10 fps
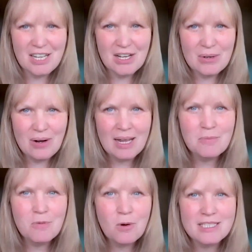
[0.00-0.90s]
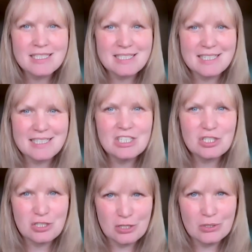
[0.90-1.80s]
video, I'm going to
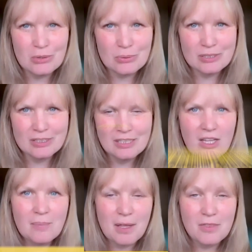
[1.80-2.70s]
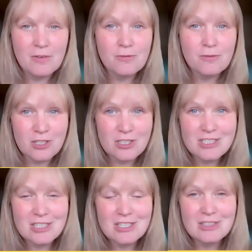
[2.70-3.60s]
teach you all about the
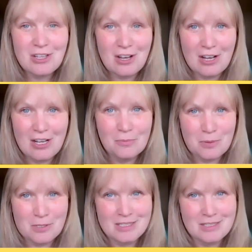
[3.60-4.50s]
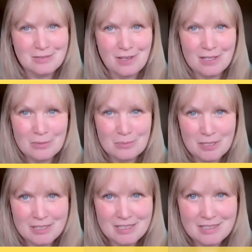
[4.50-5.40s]
first law of personal
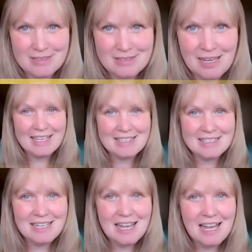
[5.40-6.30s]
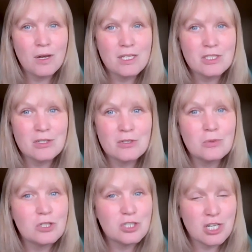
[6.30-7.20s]
development. And I'm going
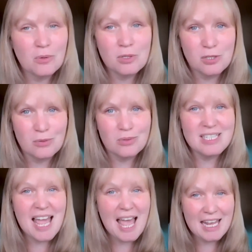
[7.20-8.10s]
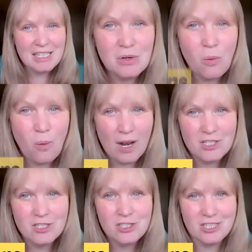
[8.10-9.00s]
to share with you 10
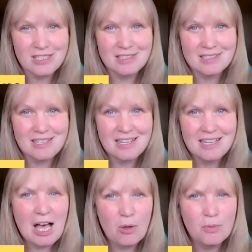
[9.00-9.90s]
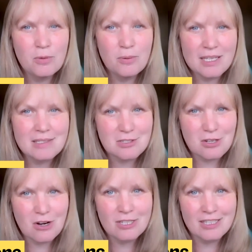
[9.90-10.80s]
questions to help you get
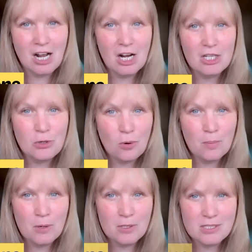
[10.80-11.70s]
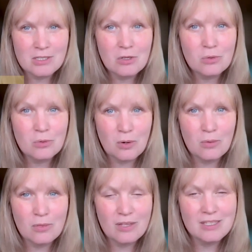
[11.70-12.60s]
started on your personal
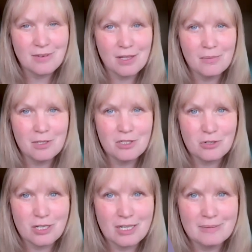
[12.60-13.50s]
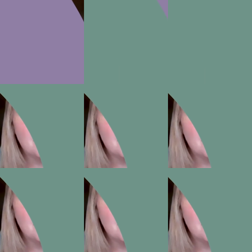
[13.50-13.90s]
growth and development journey.